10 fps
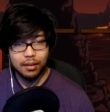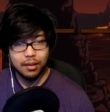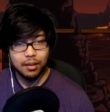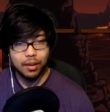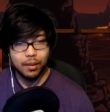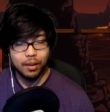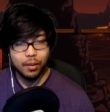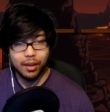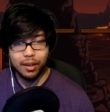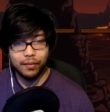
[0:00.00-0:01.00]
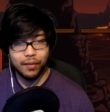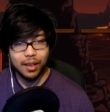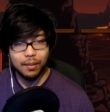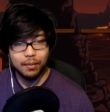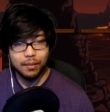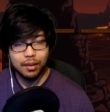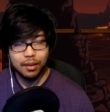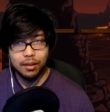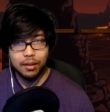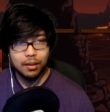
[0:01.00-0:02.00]
So here we go, we're gonna fight him.
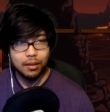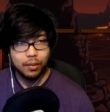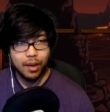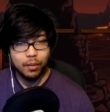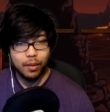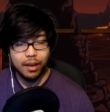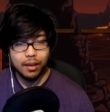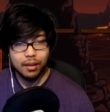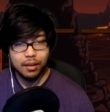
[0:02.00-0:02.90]
Right away.